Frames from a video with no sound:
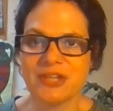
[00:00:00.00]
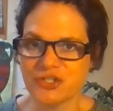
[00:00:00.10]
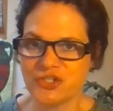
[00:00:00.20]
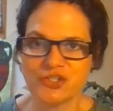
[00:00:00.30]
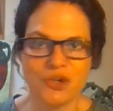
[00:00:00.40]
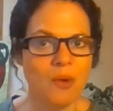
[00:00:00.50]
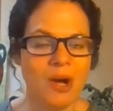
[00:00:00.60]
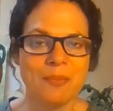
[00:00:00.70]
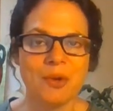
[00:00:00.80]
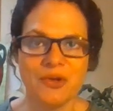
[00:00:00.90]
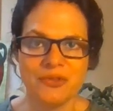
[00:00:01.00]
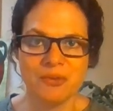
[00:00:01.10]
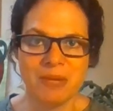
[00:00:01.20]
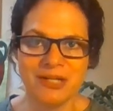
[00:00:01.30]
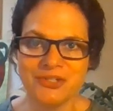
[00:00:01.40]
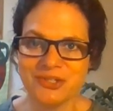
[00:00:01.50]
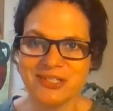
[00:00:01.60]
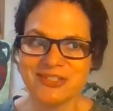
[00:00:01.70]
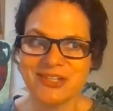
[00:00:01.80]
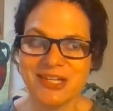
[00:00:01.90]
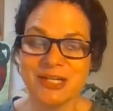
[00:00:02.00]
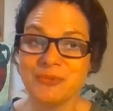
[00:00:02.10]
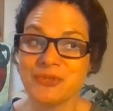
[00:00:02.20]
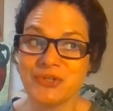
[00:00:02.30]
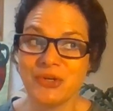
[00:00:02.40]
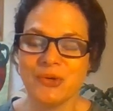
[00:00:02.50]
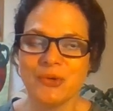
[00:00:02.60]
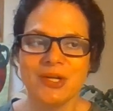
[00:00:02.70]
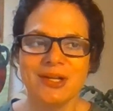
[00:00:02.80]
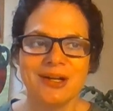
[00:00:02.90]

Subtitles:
that show up on the module exam. So